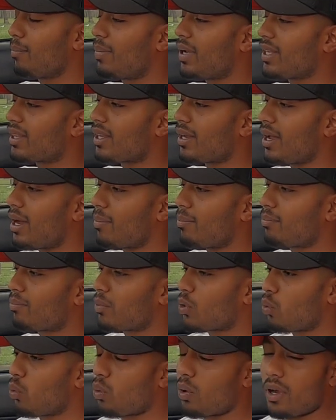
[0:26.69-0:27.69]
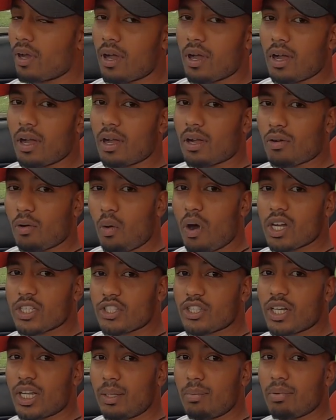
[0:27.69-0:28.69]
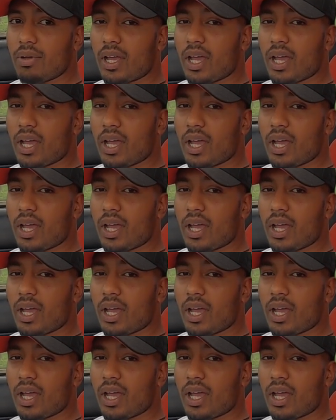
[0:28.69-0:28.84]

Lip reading: Picked it up quite cheap